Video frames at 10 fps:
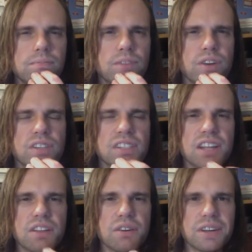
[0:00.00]
You're just
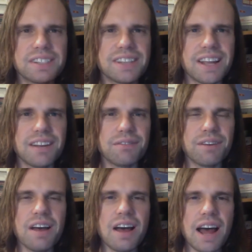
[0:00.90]
either in a state of
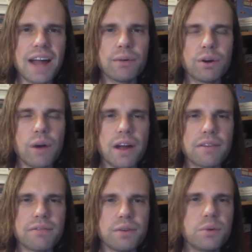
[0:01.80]
I
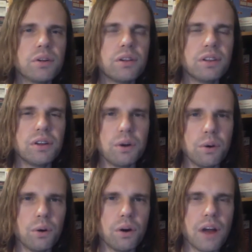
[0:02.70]
require fuel
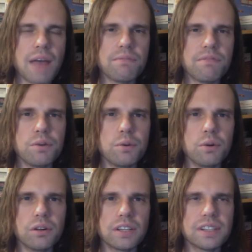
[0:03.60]
or I'm
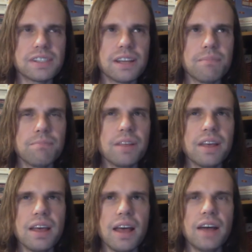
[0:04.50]
fueled. It's
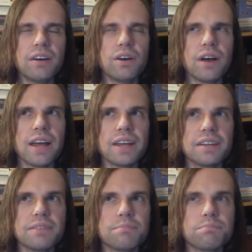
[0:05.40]
I don't know, I
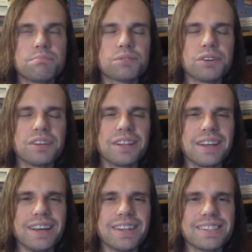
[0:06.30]
can
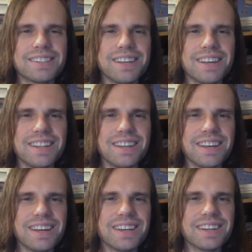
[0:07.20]
certainly see
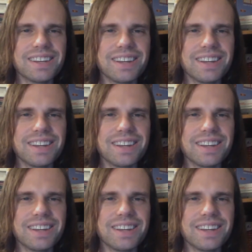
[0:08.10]
the